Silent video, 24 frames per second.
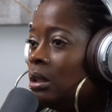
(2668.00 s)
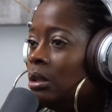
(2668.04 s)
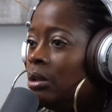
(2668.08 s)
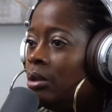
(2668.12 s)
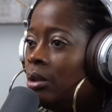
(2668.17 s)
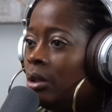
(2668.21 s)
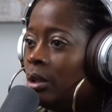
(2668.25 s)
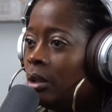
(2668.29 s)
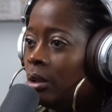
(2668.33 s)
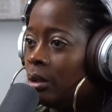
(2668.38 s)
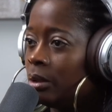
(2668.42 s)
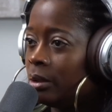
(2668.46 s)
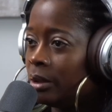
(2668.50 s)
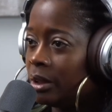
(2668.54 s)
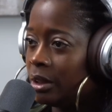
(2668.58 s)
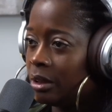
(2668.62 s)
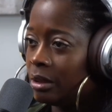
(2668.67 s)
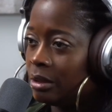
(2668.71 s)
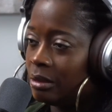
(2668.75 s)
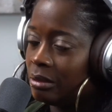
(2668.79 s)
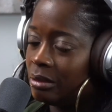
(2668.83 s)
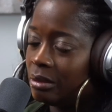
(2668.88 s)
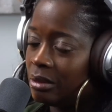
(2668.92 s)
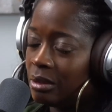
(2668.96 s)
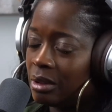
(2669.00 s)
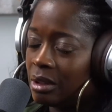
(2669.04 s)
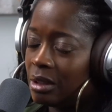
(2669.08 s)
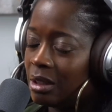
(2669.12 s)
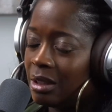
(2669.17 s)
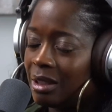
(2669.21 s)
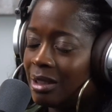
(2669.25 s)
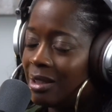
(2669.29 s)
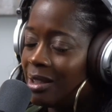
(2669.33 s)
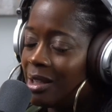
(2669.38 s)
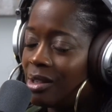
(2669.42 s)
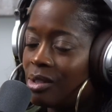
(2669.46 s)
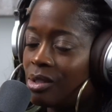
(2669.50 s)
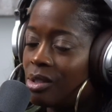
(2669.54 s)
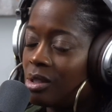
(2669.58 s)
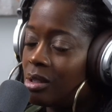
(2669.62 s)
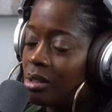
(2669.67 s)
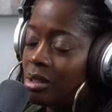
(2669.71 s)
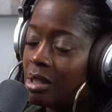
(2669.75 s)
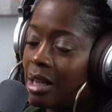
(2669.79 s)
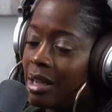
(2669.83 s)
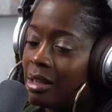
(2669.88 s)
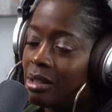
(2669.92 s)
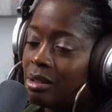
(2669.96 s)
And that's
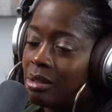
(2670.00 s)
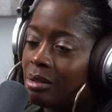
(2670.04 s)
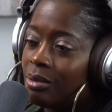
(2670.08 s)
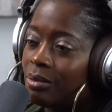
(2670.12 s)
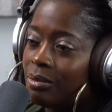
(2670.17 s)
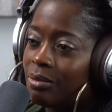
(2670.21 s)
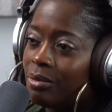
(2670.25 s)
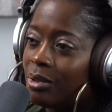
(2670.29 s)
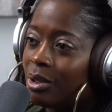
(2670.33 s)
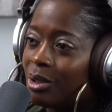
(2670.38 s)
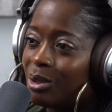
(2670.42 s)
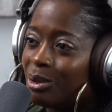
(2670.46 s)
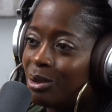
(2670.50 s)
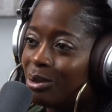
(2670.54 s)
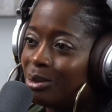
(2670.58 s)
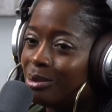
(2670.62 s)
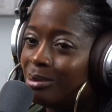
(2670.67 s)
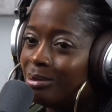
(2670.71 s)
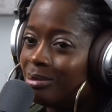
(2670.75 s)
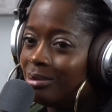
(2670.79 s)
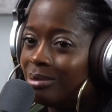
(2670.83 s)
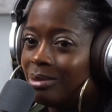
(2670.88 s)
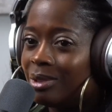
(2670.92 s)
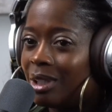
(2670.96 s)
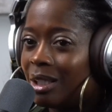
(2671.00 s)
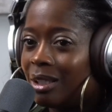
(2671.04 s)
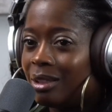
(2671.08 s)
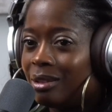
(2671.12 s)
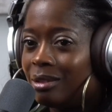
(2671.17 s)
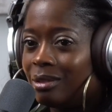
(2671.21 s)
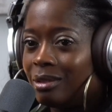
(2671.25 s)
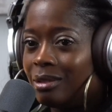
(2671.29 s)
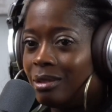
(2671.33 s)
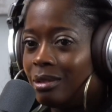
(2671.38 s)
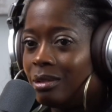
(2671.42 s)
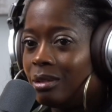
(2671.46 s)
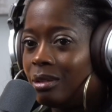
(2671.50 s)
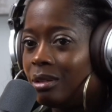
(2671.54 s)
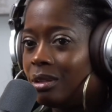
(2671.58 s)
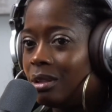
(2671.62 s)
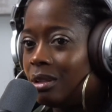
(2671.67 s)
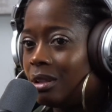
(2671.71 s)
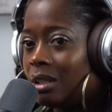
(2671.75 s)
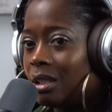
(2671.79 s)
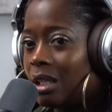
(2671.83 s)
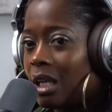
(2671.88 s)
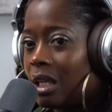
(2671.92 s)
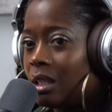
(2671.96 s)
just, I just feel
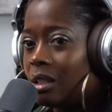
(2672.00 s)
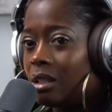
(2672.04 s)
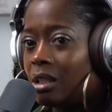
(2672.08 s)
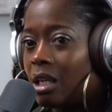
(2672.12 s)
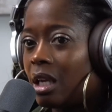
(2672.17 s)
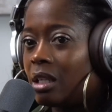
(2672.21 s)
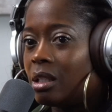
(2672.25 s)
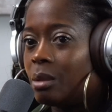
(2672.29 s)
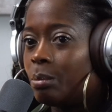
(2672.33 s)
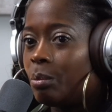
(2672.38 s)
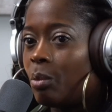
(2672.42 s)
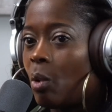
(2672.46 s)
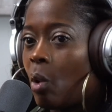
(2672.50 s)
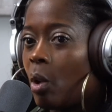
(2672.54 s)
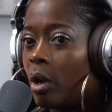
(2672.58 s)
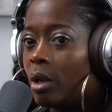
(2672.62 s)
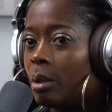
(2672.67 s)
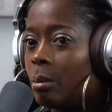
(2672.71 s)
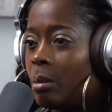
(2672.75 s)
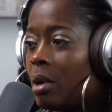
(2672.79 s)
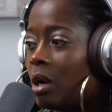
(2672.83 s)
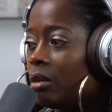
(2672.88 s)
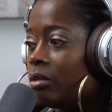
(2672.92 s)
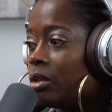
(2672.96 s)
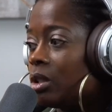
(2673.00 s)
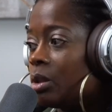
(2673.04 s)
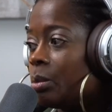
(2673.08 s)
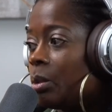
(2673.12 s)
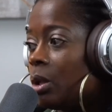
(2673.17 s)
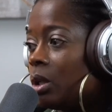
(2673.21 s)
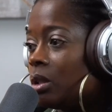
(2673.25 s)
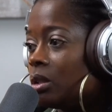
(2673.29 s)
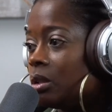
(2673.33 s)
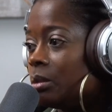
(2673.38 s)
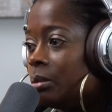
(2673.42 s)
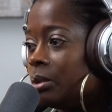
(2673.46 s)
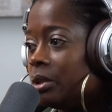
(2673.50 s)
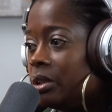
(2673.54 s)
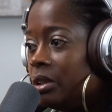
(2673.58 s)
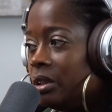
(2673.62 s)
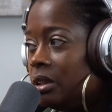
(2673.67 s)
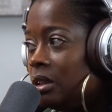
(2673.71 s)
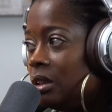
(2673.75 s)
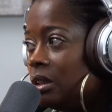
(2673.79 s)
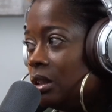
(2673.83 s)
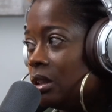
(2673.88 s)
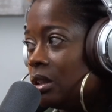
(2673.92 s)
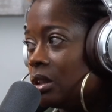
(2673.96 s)
that's part of my
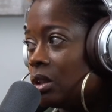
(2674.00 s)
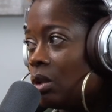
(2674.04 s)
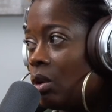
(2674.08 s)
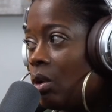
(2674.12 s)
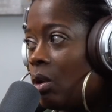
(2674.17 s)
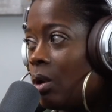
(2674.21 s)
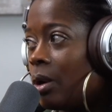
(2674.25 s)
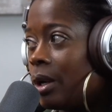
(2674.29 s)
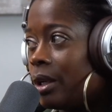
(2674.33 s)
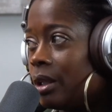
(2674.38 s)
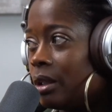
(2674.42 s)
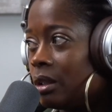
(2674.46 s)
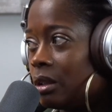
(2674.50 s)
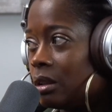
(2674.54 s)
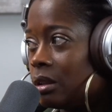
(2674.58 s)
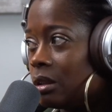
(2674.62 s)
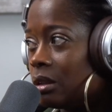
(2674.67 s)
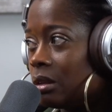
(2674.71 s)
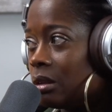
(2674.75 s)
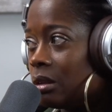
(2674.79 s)
responsibility as an artist.